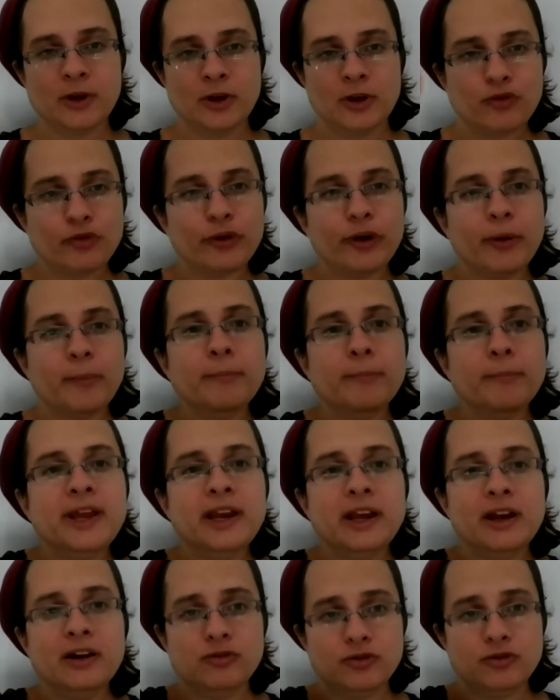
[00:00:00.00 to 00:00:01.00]
for a
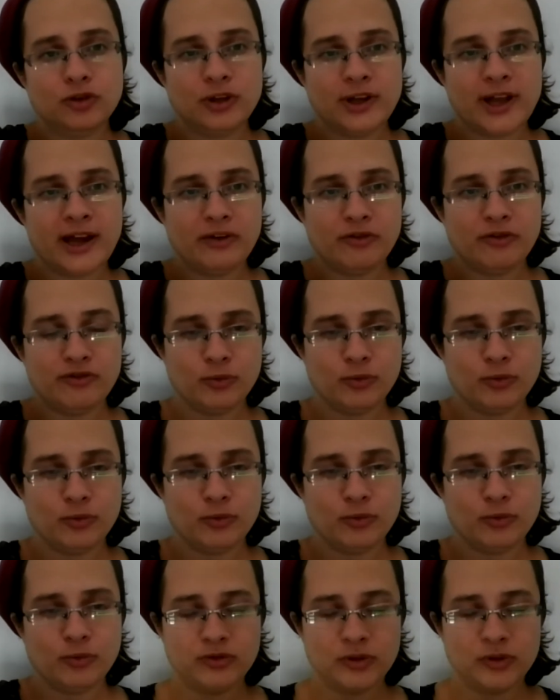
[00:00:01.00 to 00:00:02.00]
meaningful life
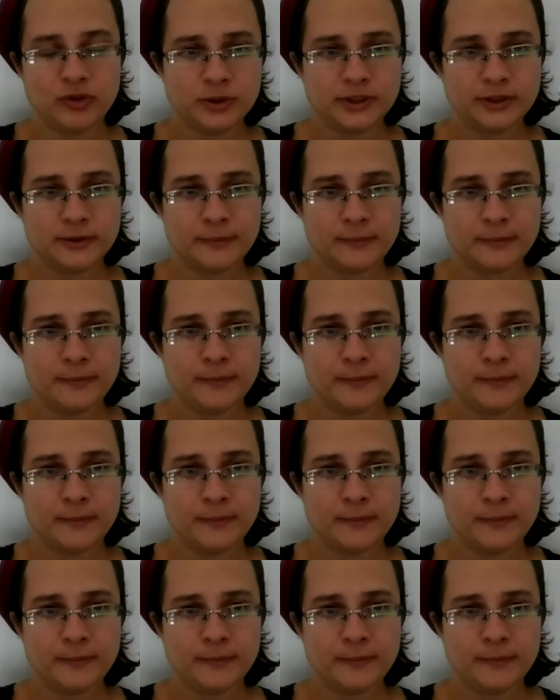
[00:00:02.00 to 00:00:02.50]
moving forward